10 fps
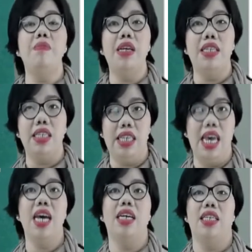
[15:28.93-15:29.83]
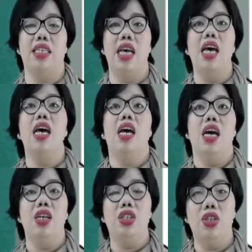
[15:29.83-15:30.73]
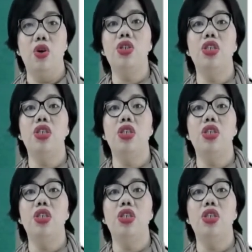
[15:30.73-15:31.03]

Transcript: means yes. It is also